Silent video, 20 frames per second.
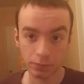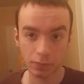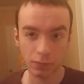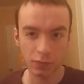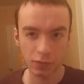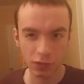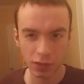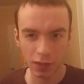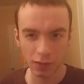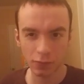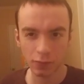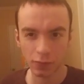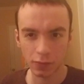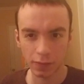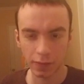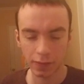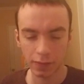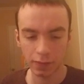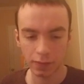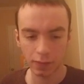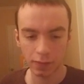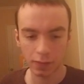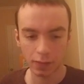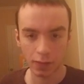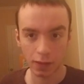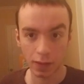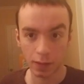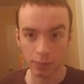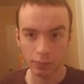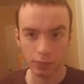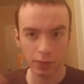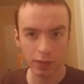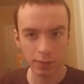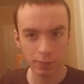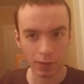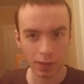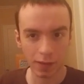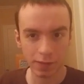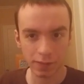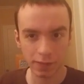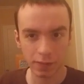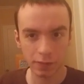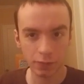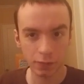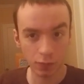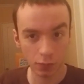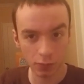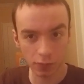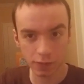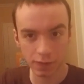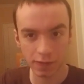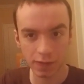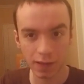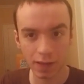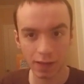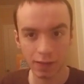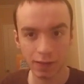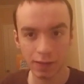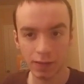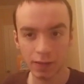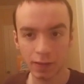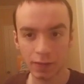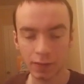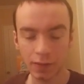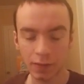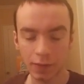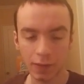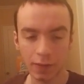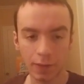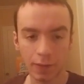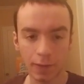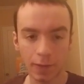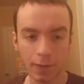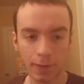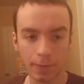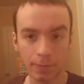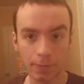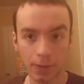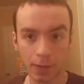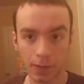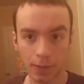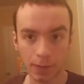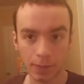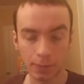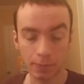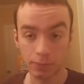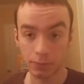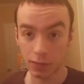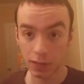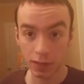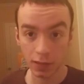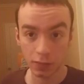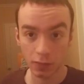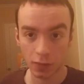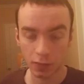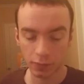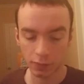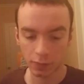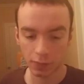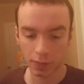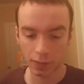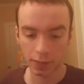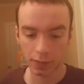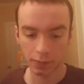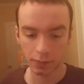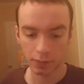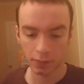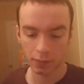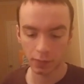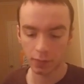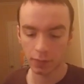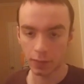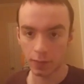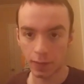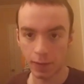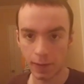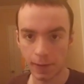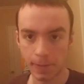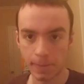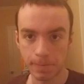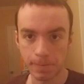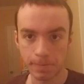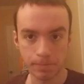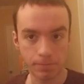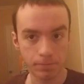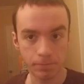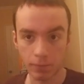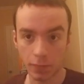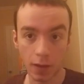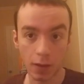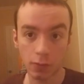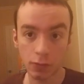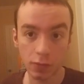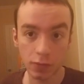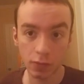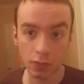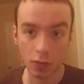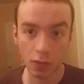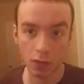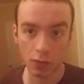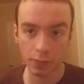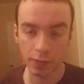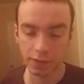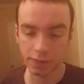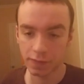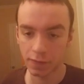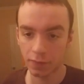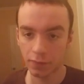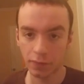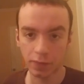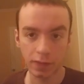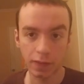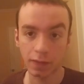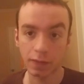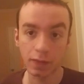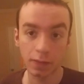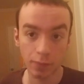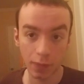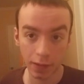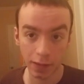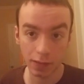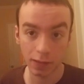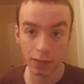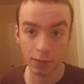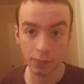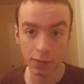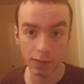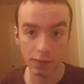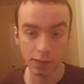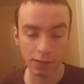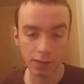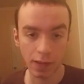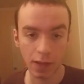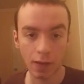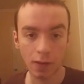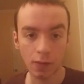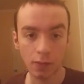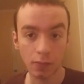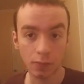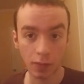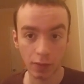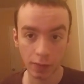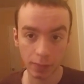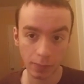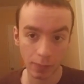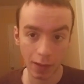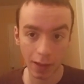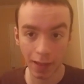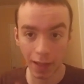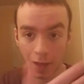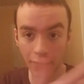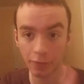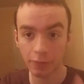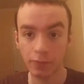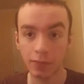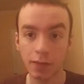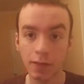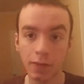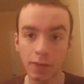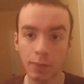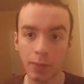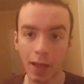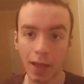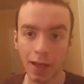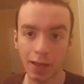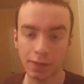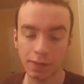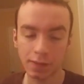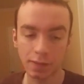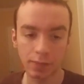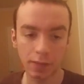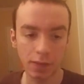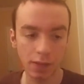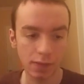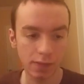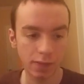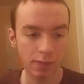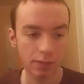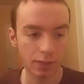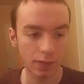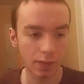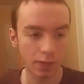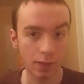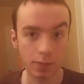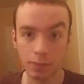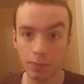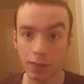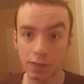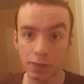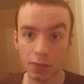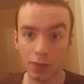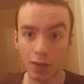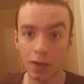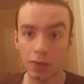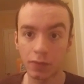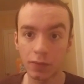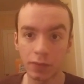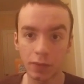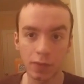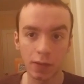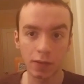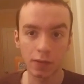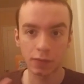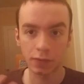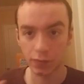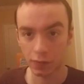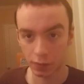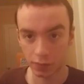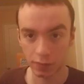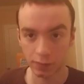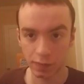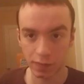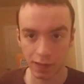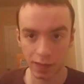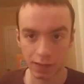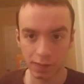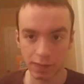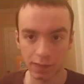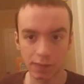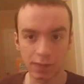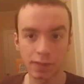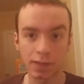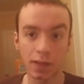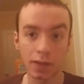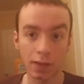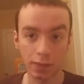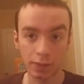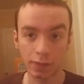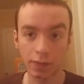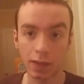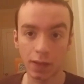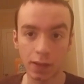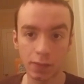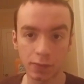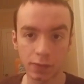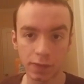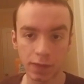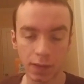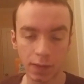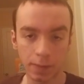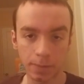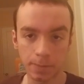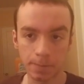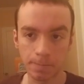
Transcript: generally, I'm pretty positive towards the idea of being offline. I wouldn't call myself addicted by any means now, but I have been in the past because of the mental health circumstances that I was in.